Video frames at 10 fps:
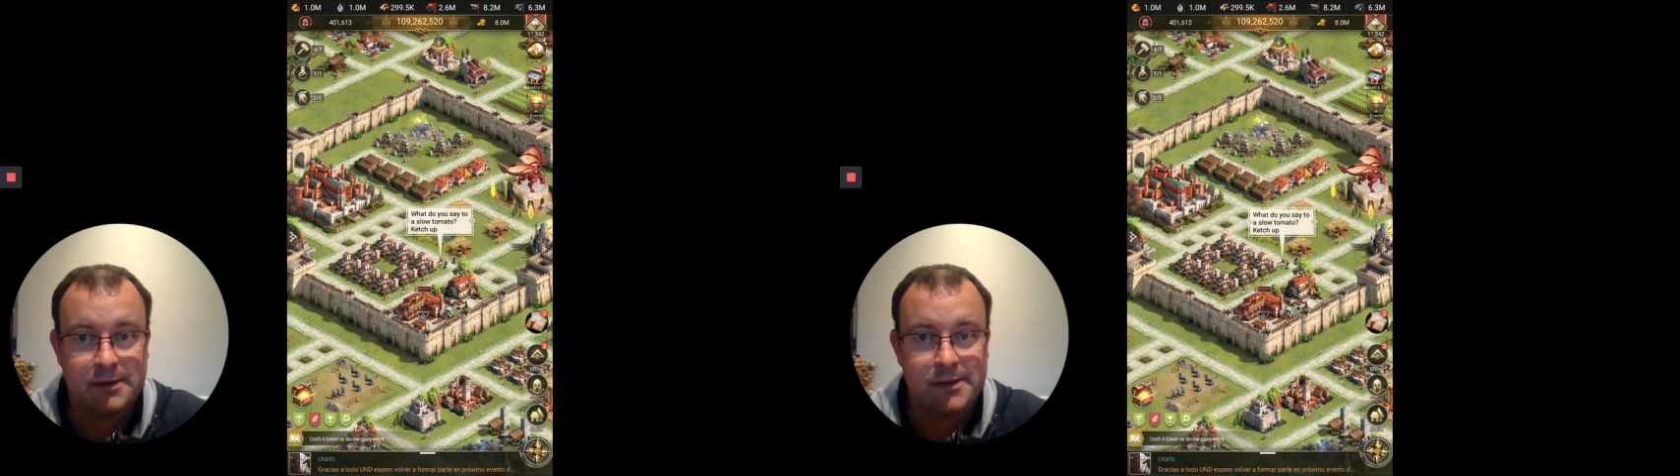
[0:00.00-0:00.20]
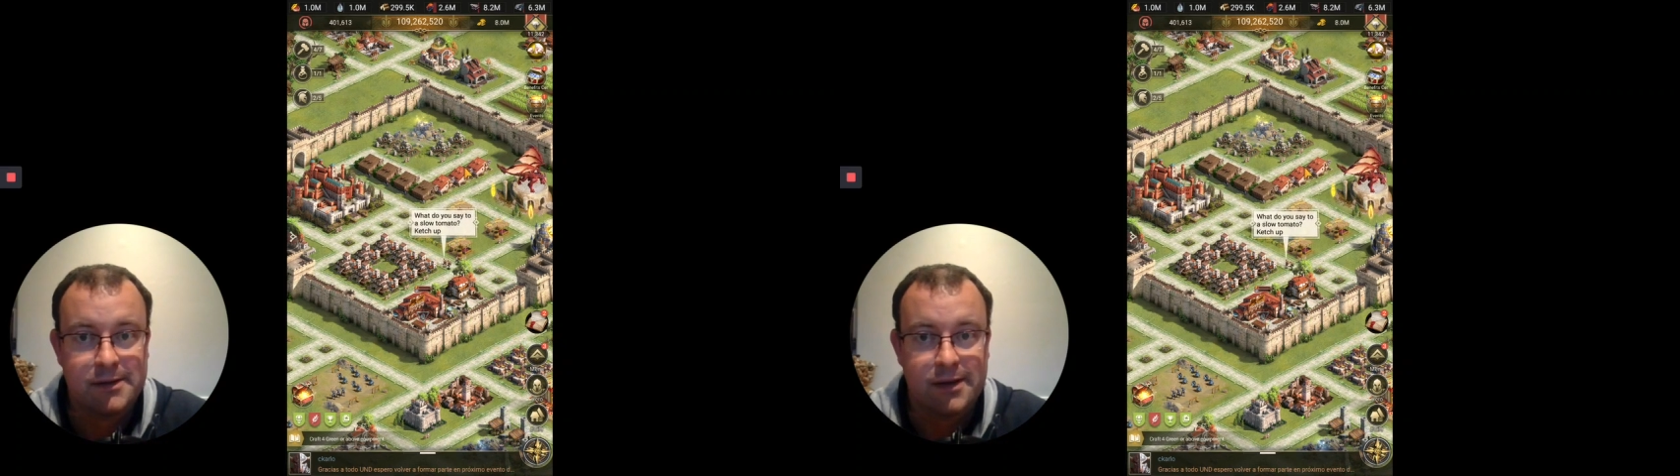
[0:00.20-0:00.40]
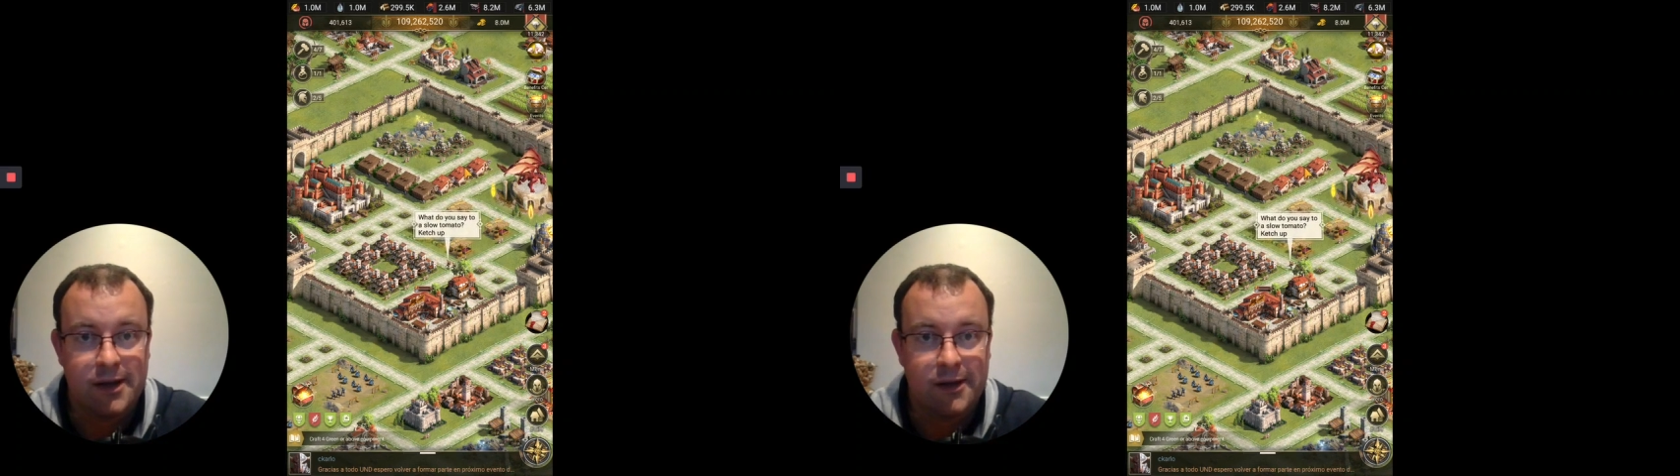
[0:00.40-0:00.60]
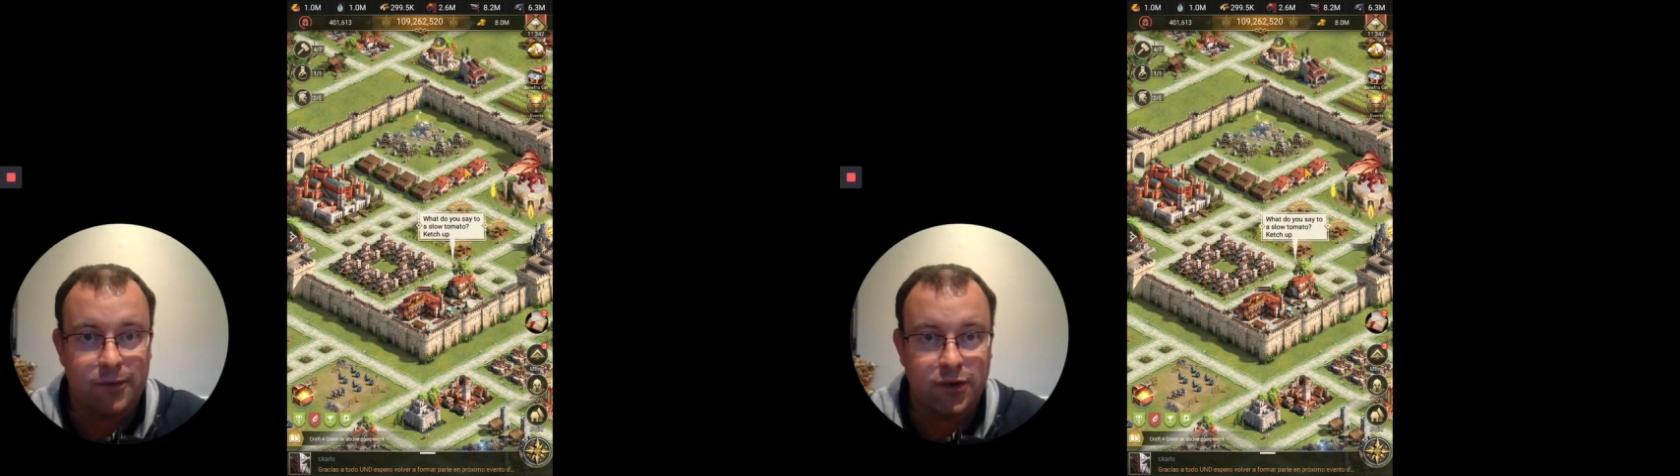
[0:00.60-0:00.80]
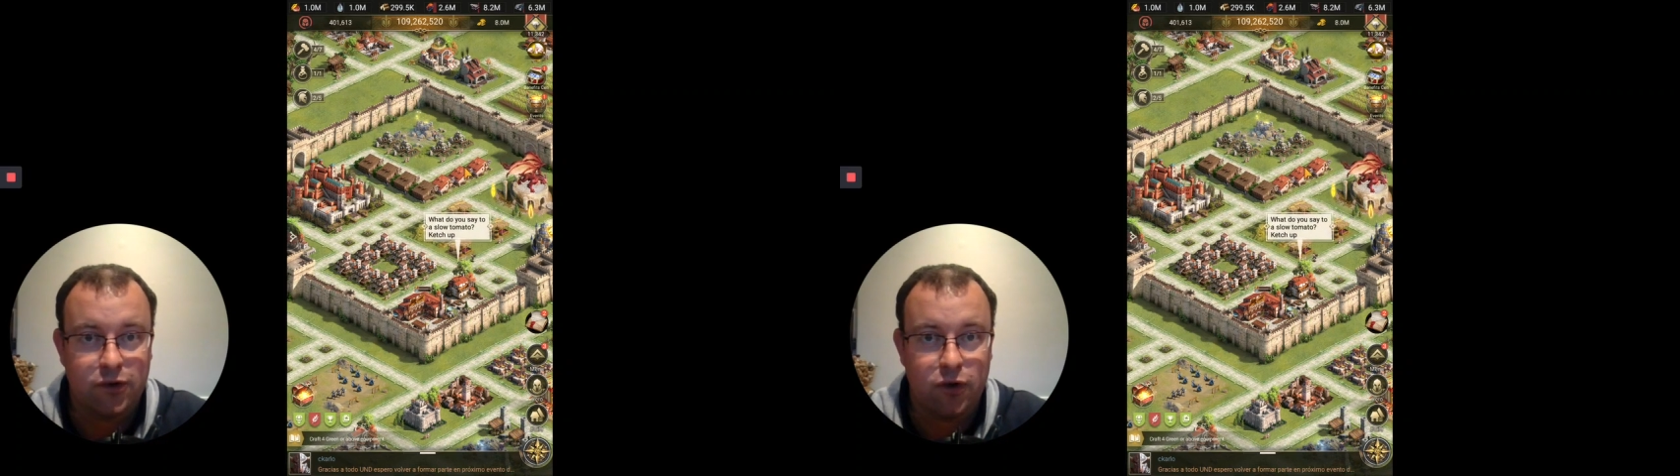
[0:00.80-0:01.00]
uh, when
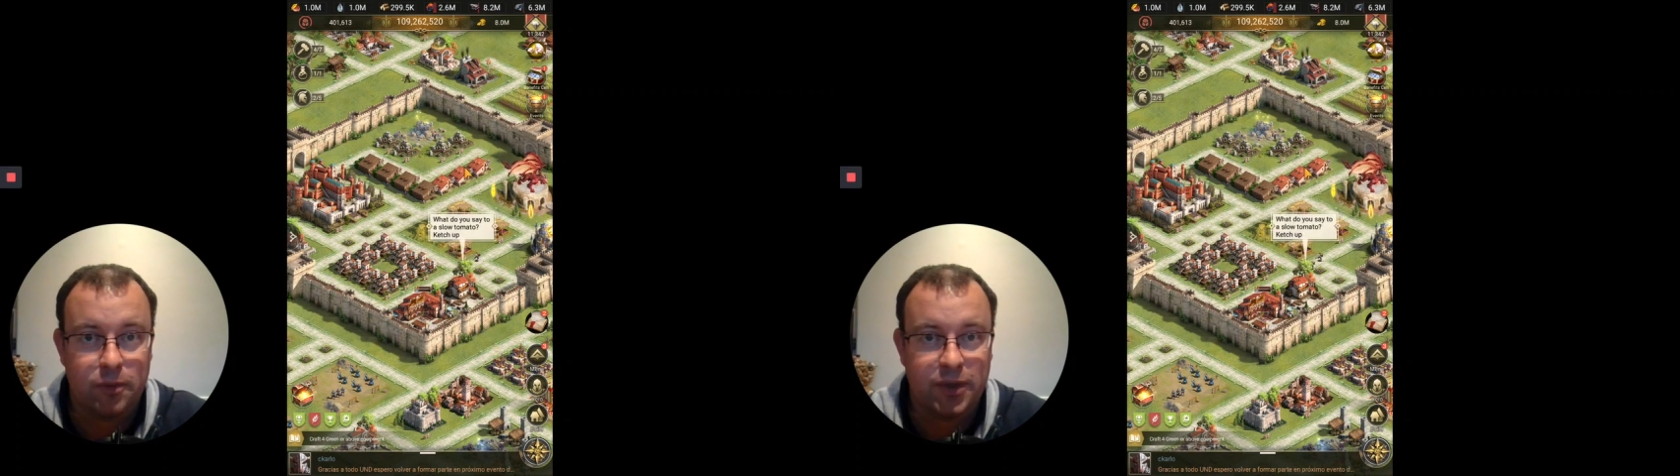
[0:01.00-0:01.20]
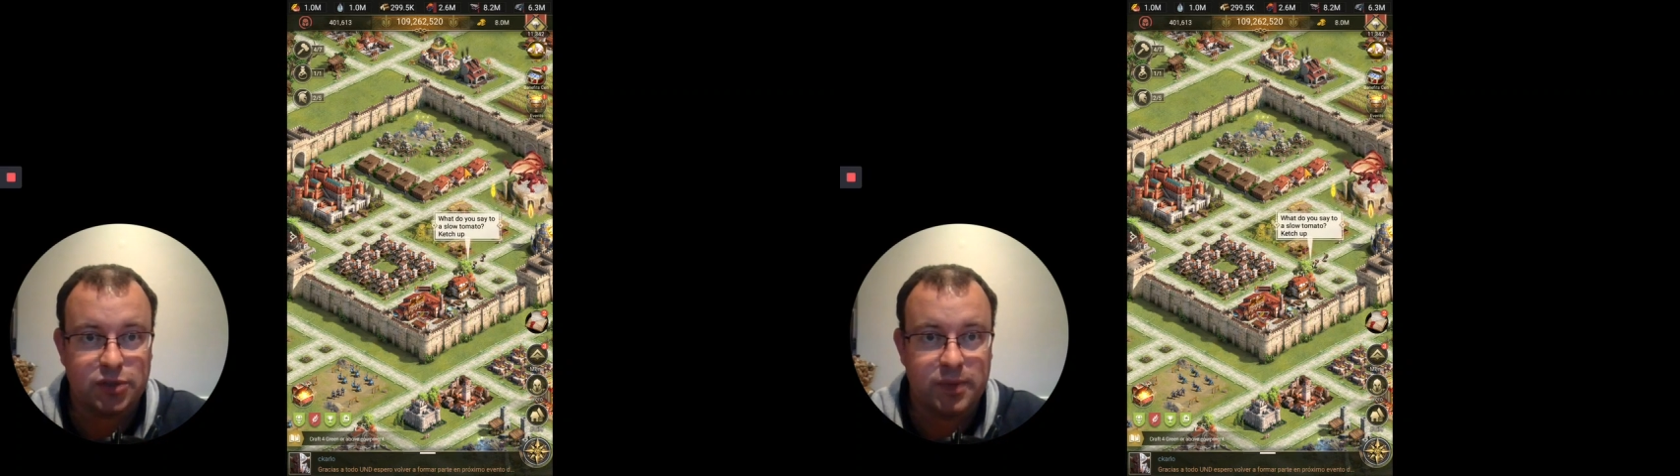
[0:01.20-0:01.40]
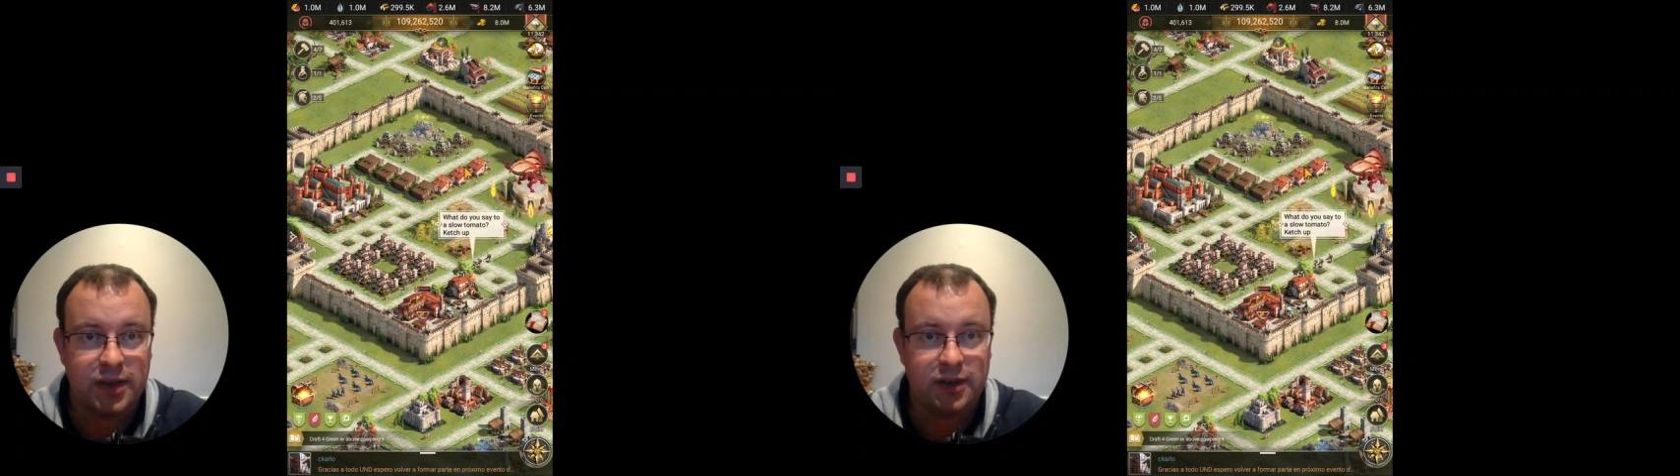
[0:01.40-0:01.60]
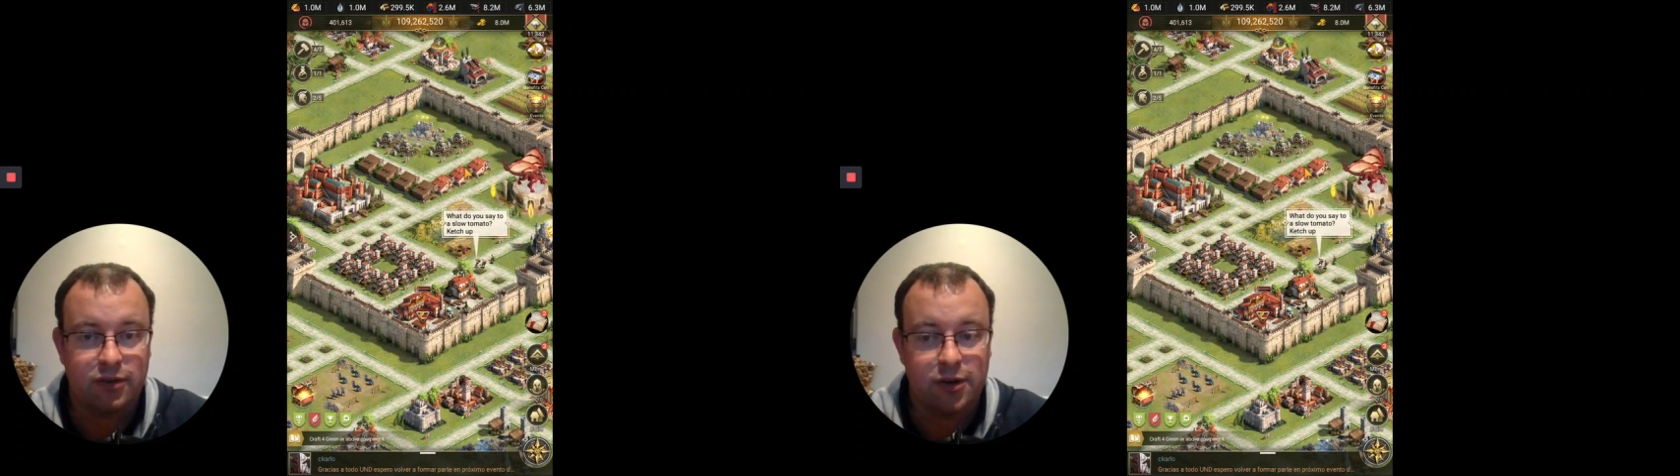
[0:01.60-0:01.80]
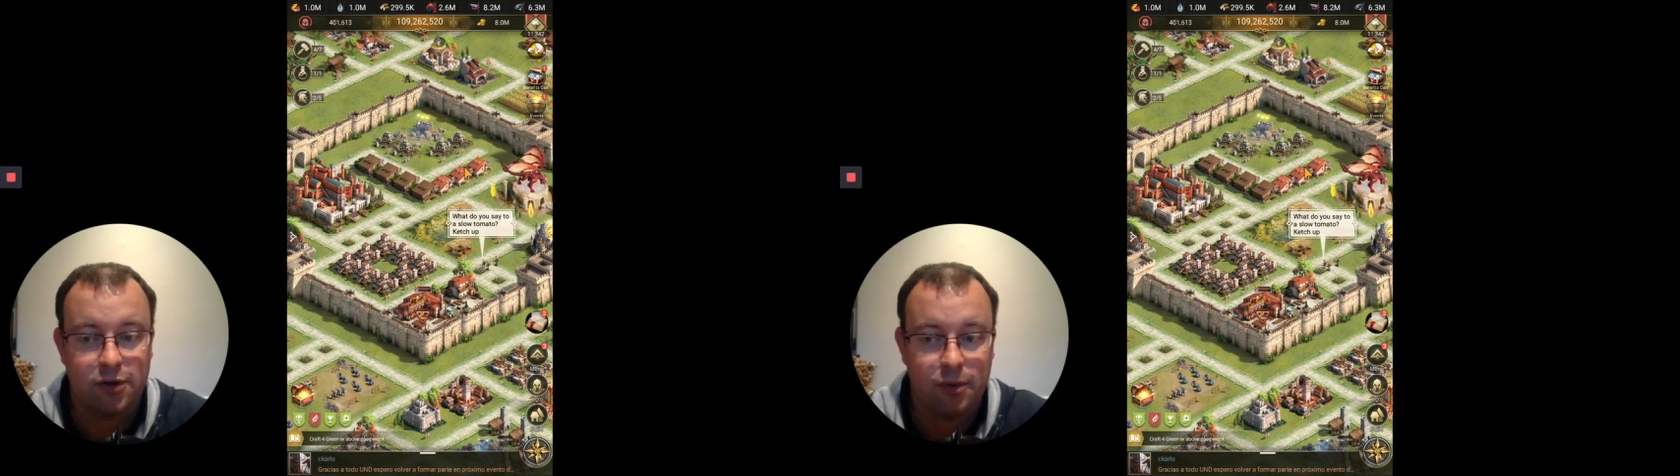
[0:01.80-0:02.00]
you're not a big spender and
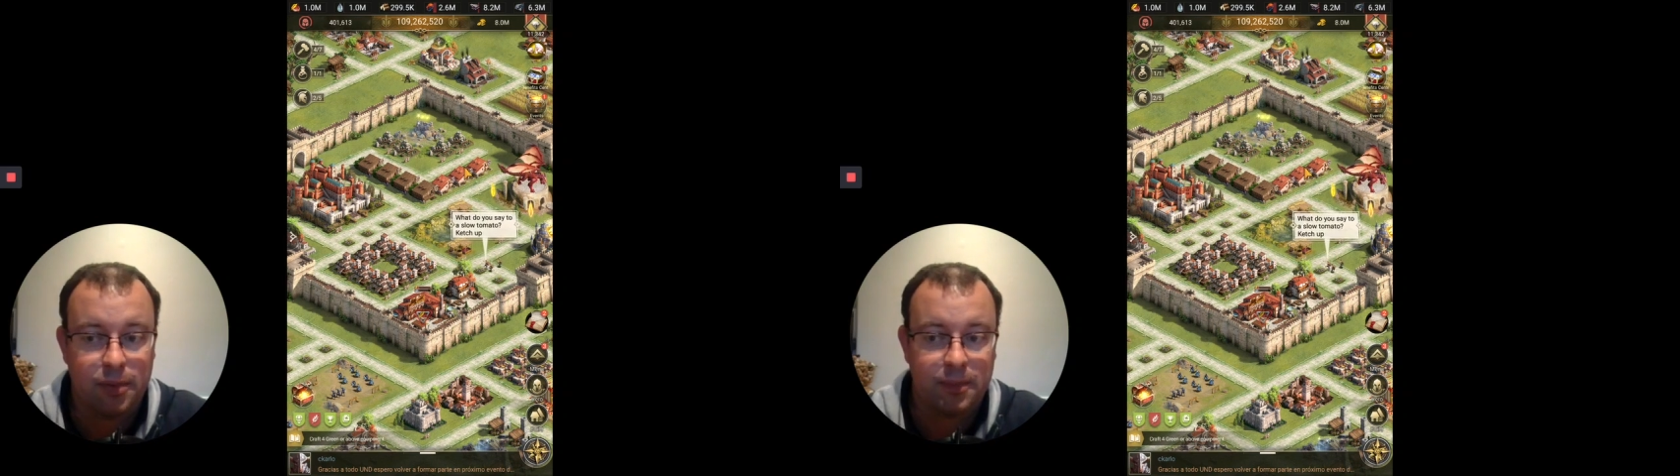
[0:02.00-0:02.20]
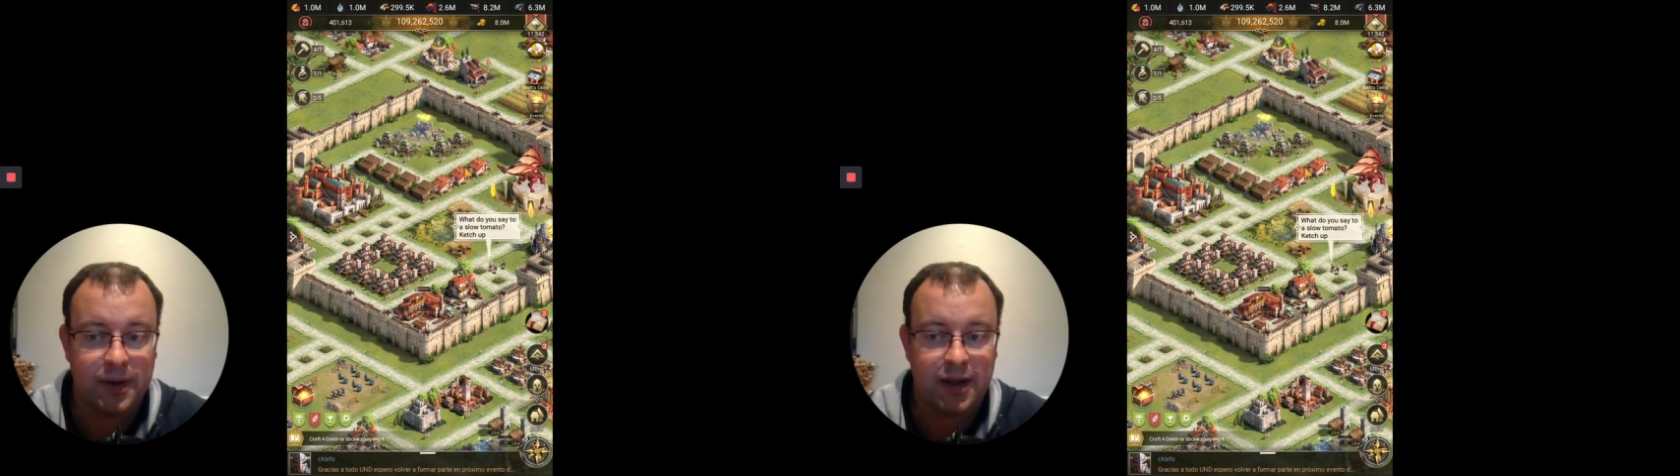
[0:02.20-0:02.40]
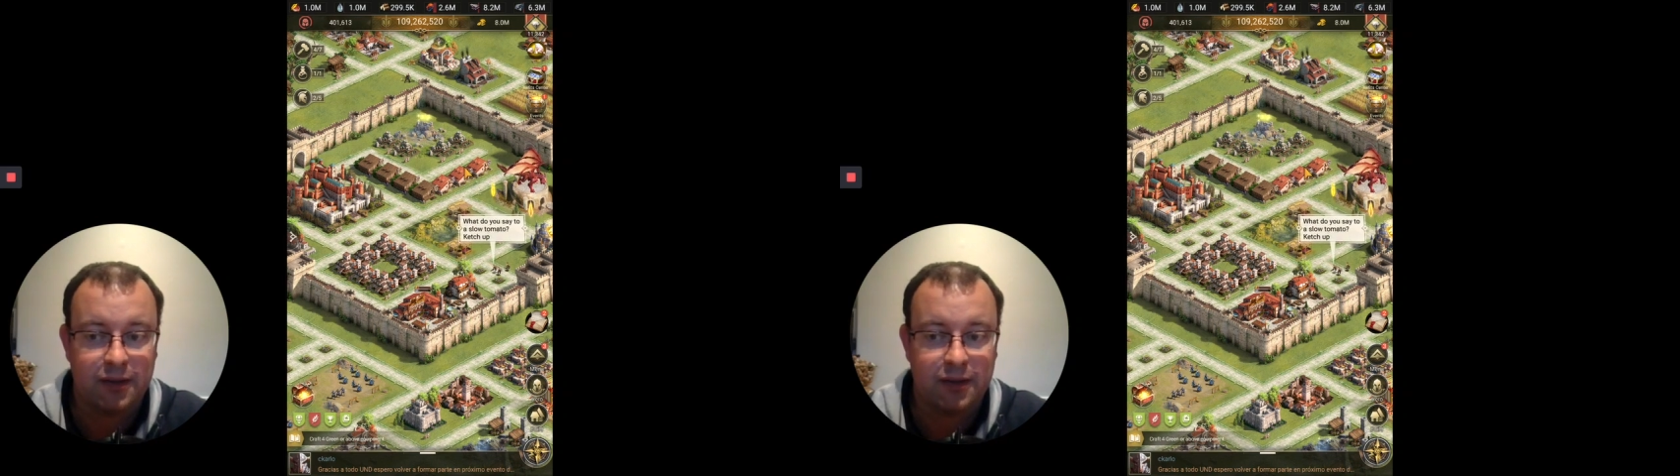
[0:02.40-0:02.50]
you're not popping out